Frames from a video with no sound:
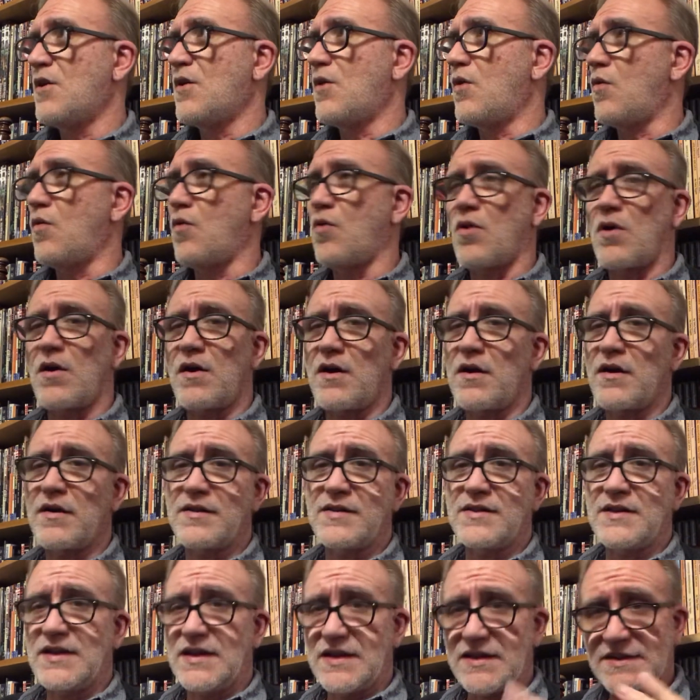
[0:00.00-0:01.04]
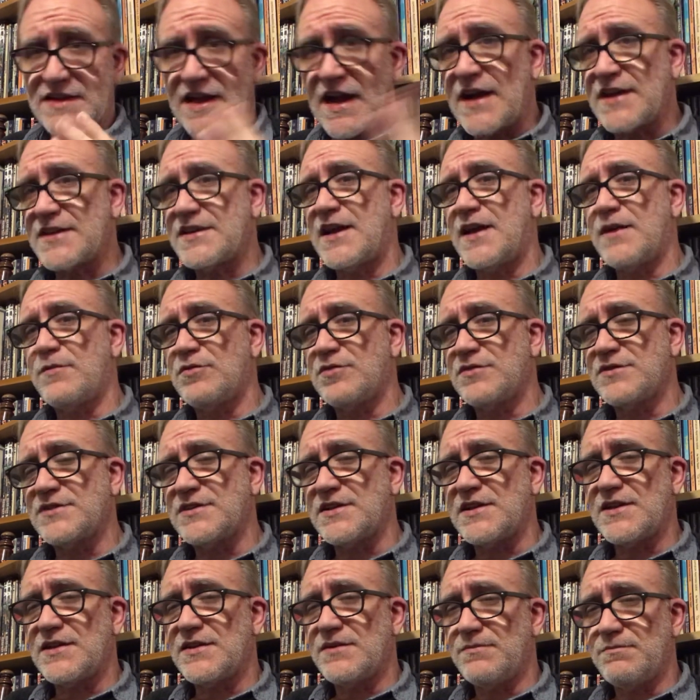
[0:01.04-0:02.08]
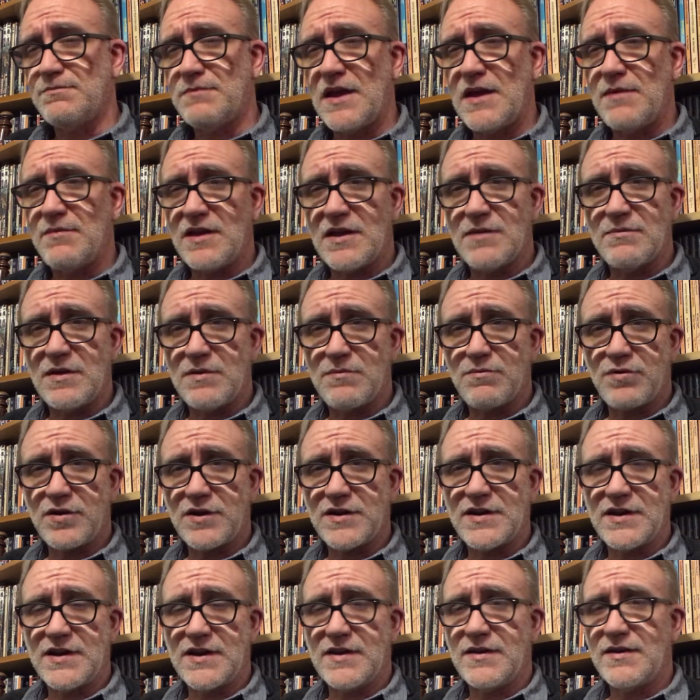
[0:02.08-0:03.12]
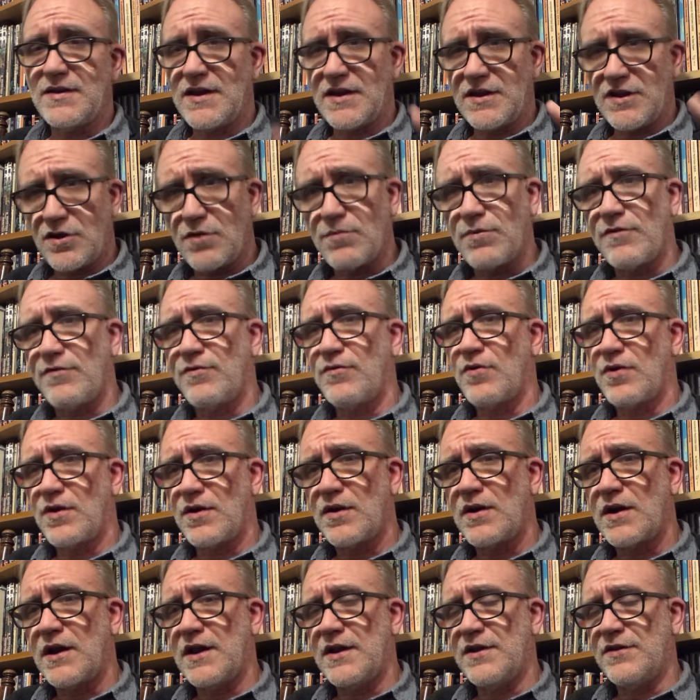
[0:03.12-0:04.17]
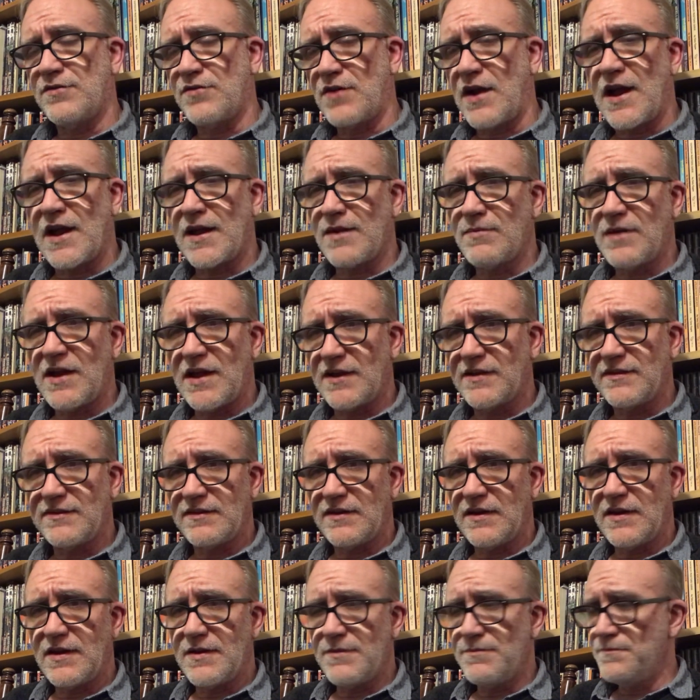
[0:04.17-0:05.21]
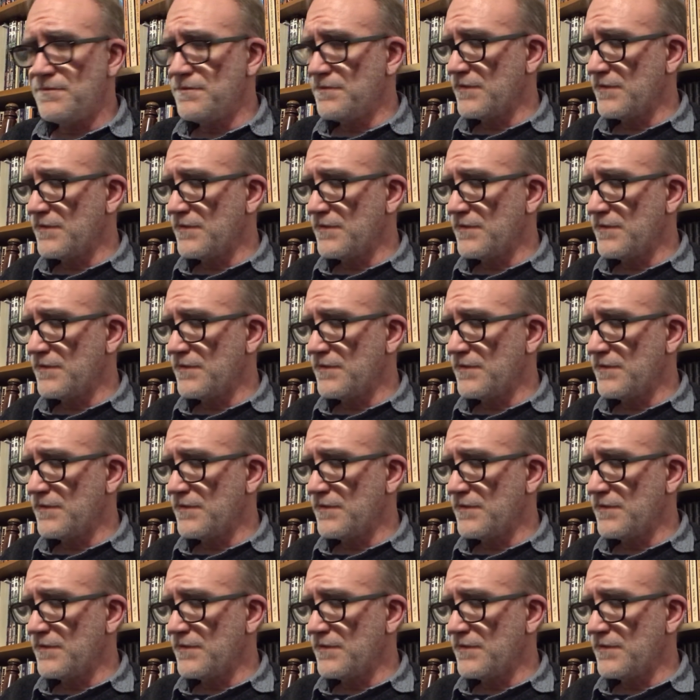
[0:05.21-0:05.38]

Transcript: or the attack tables that maybe had been printed in a year before in Dragon magazine.